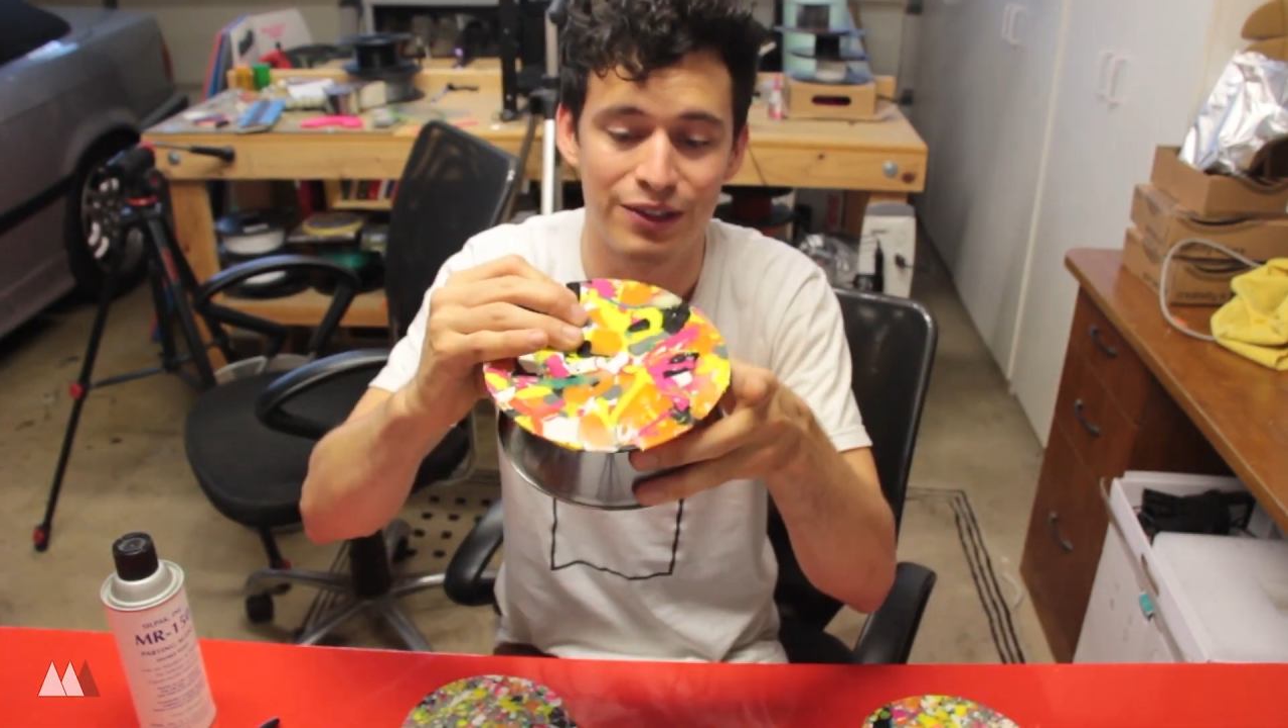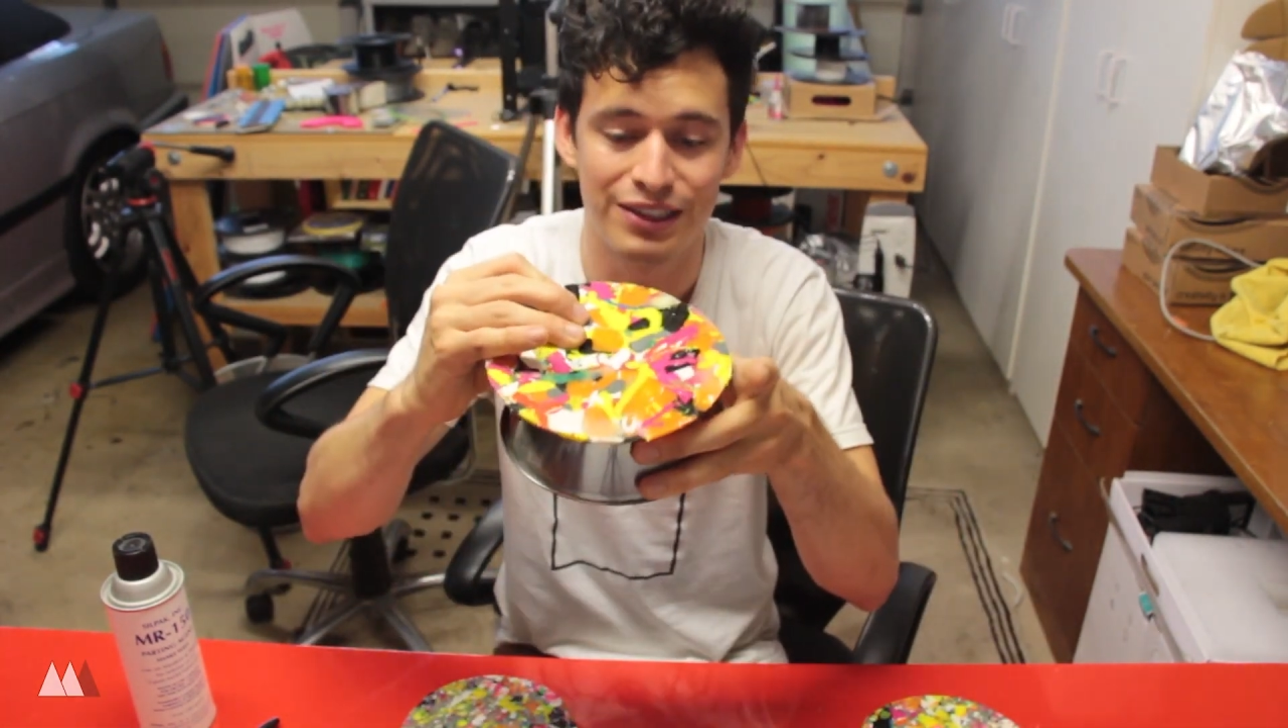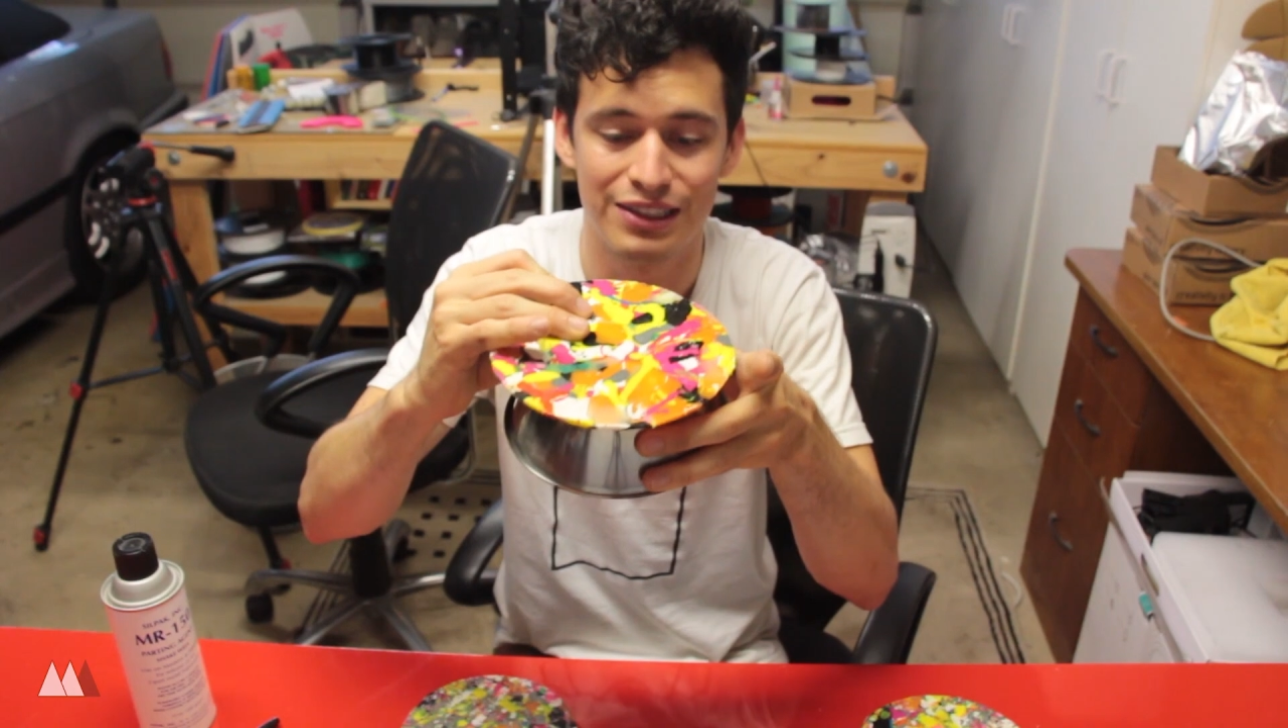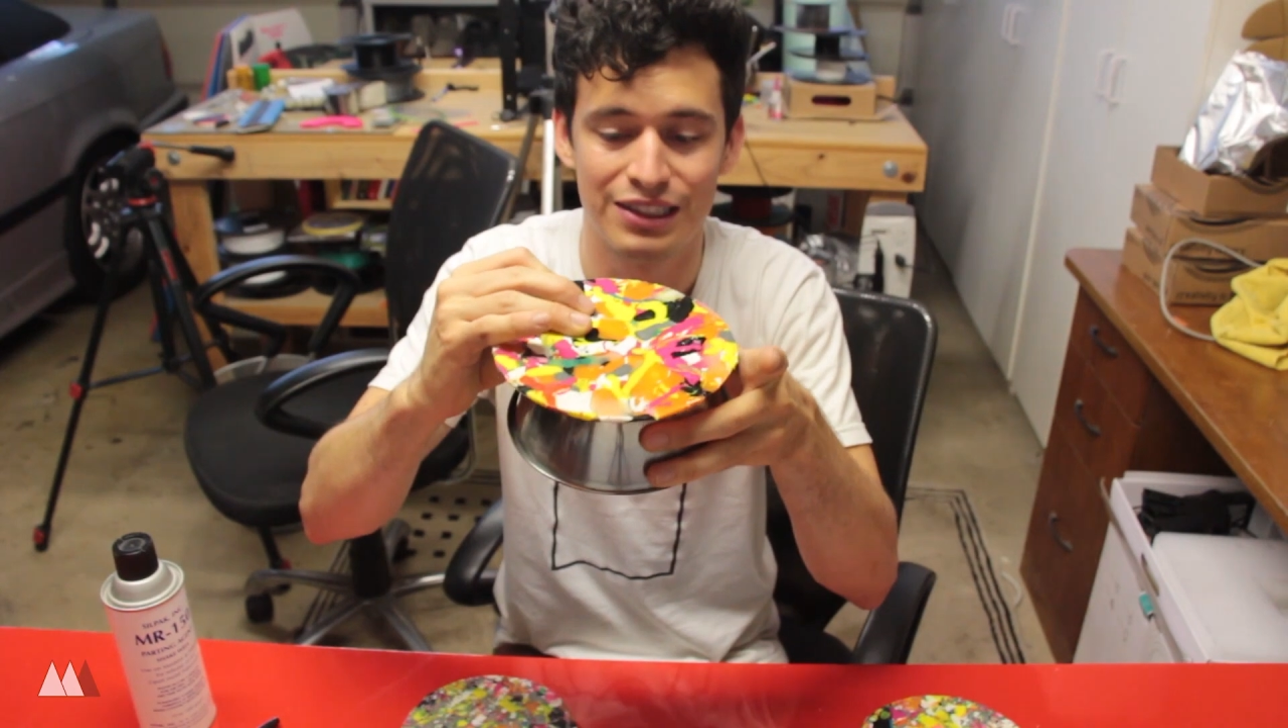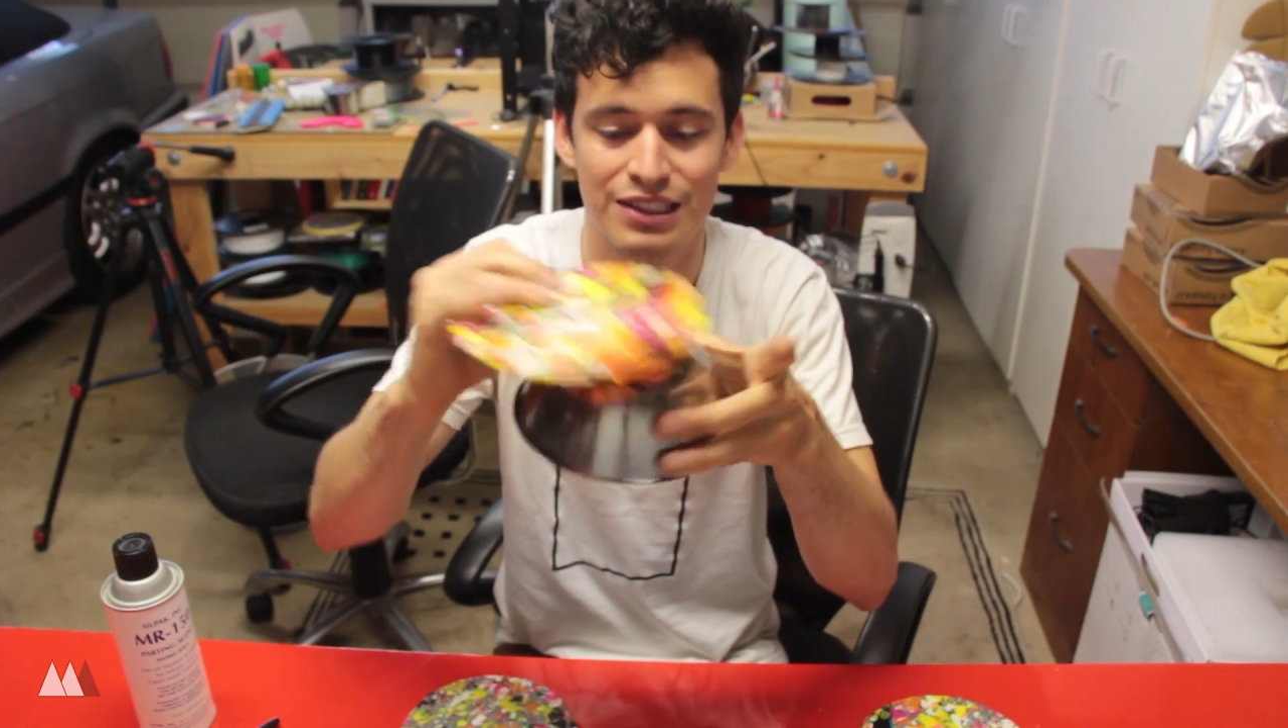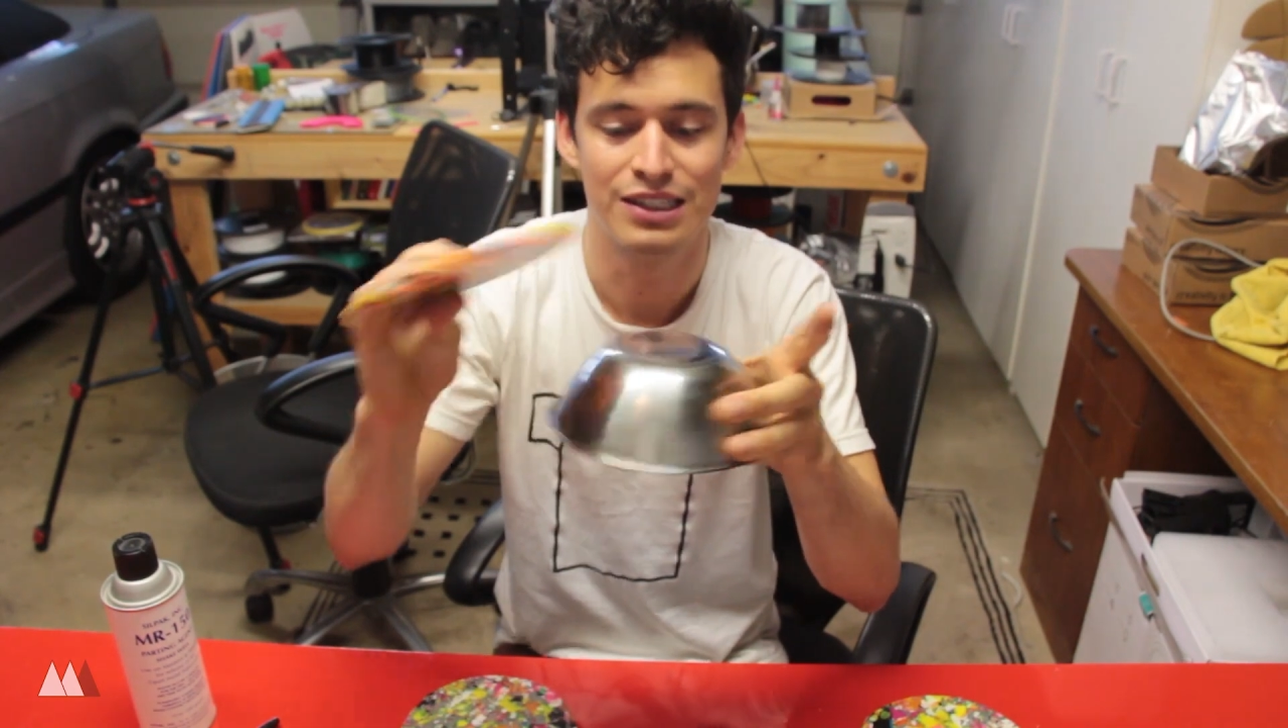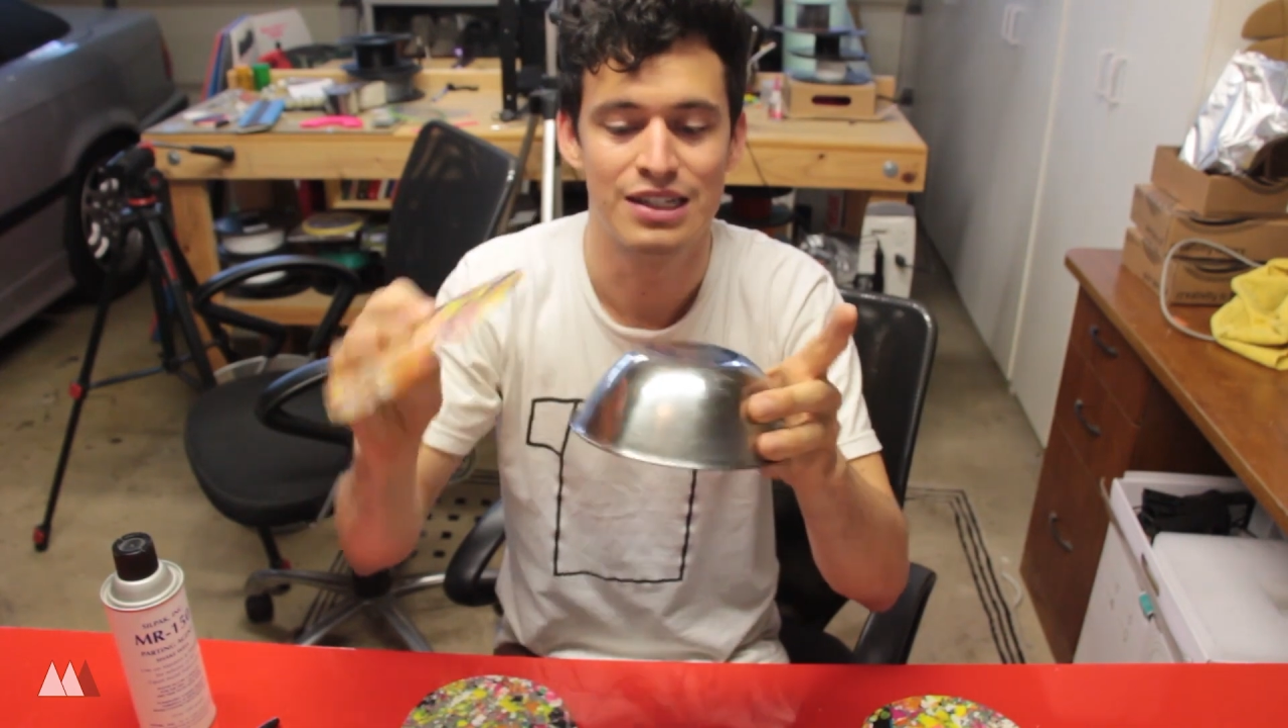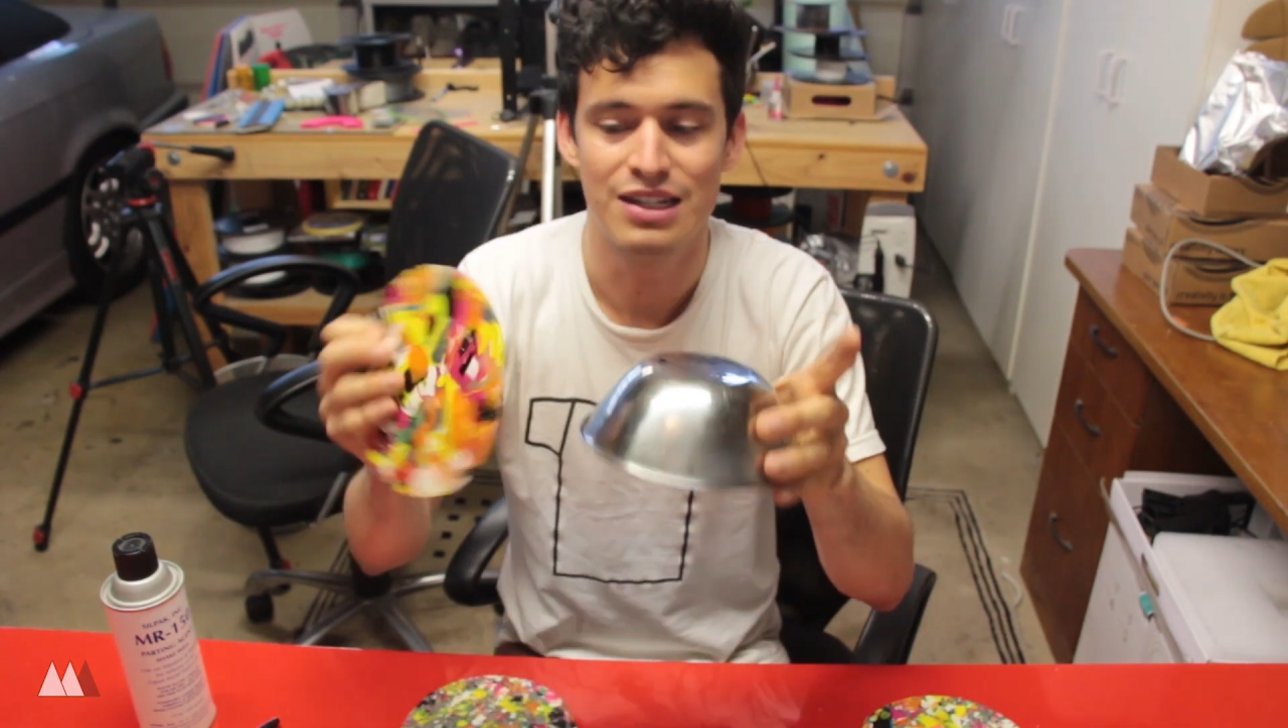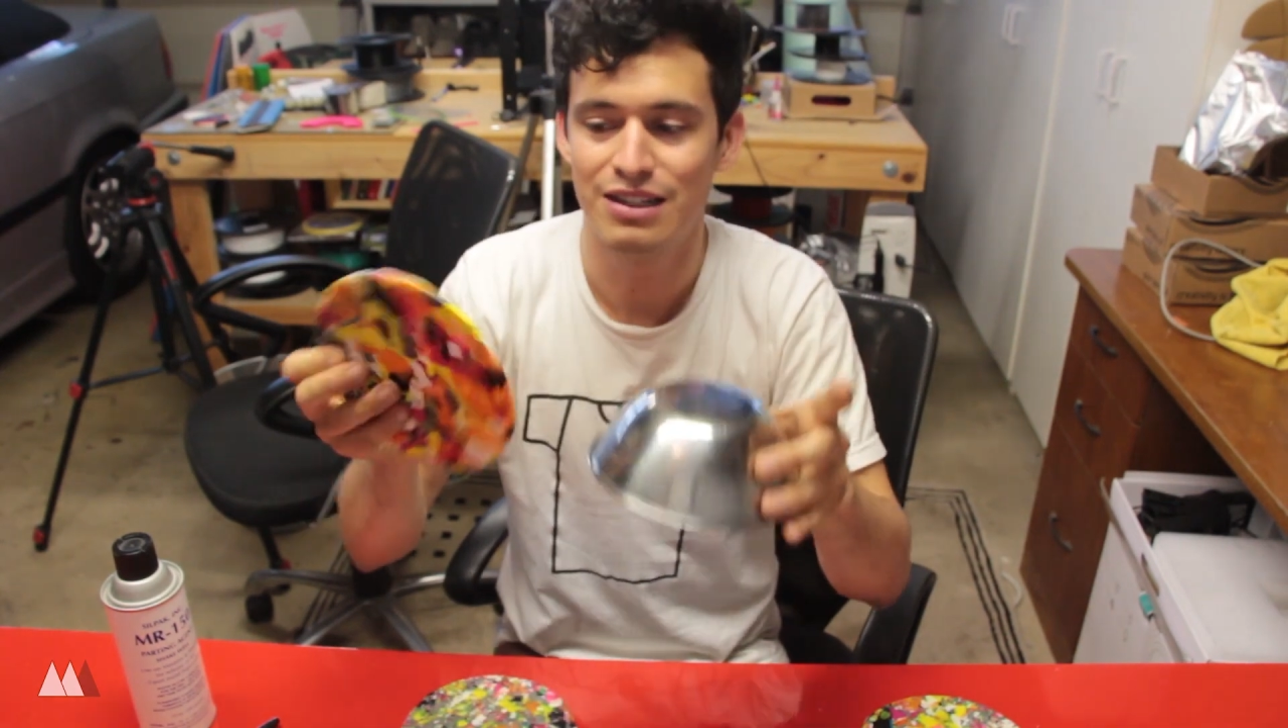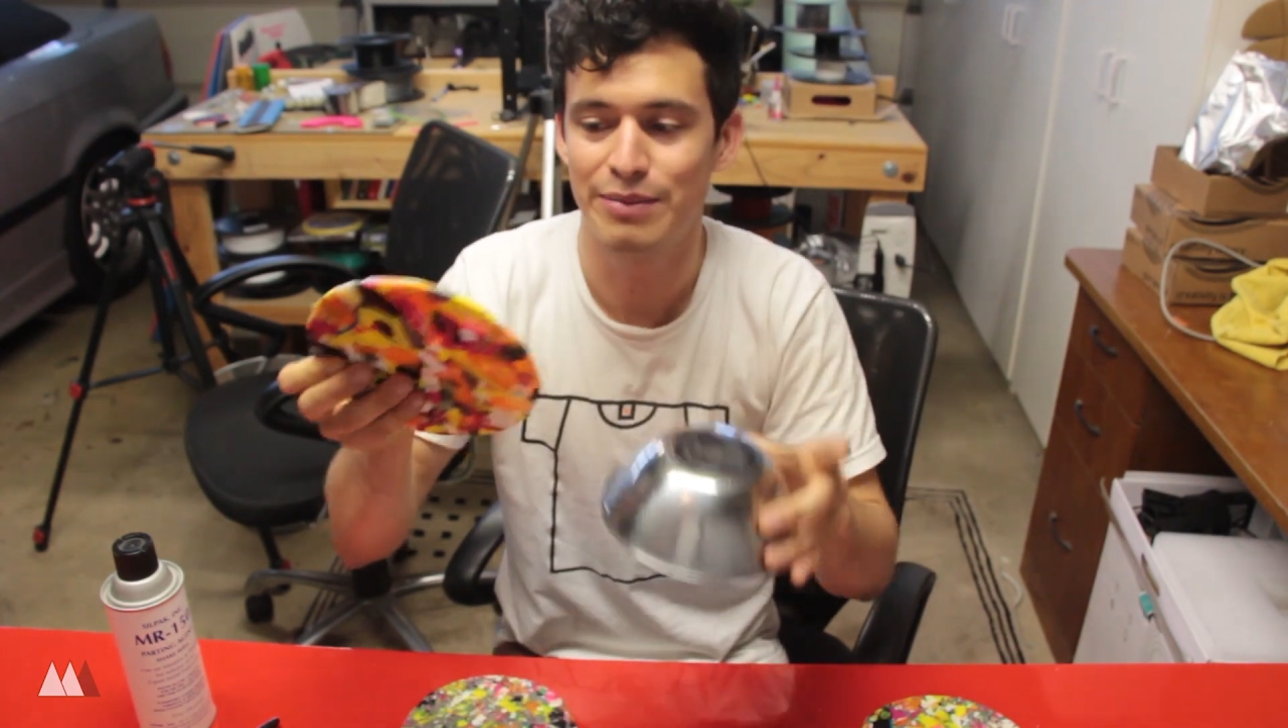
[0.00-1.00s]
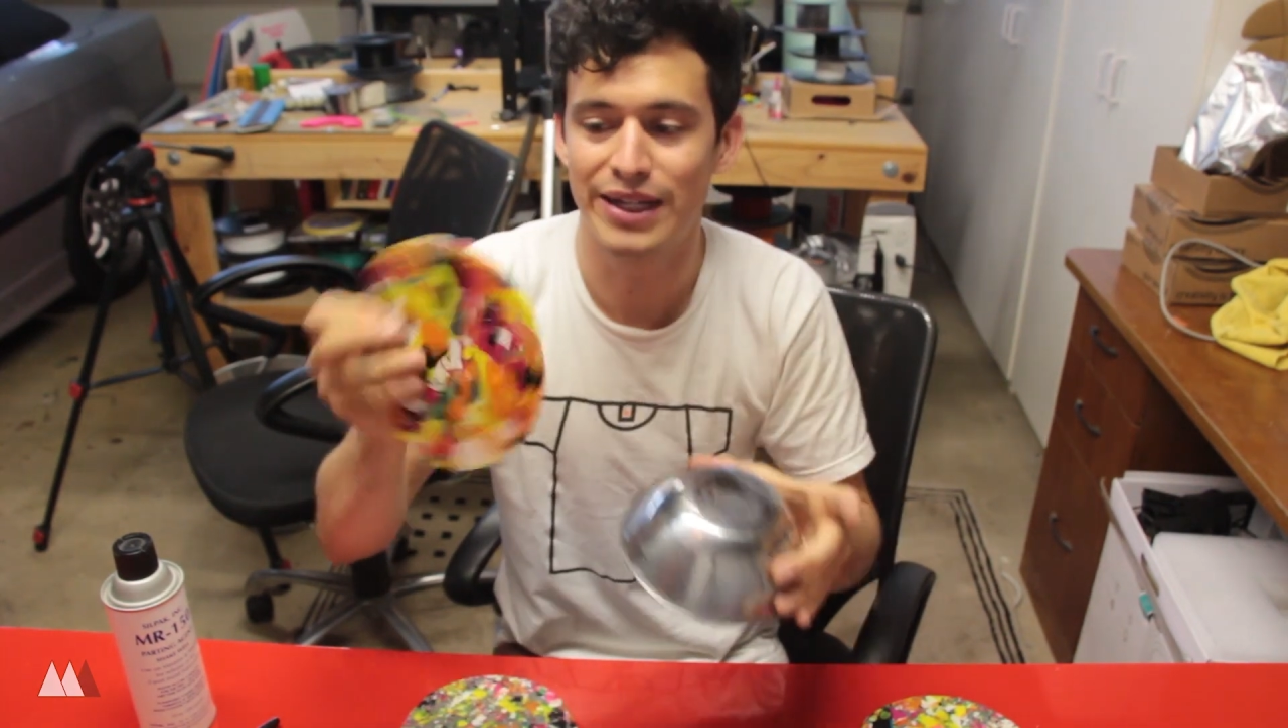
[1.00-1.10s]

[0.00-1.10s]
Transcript: to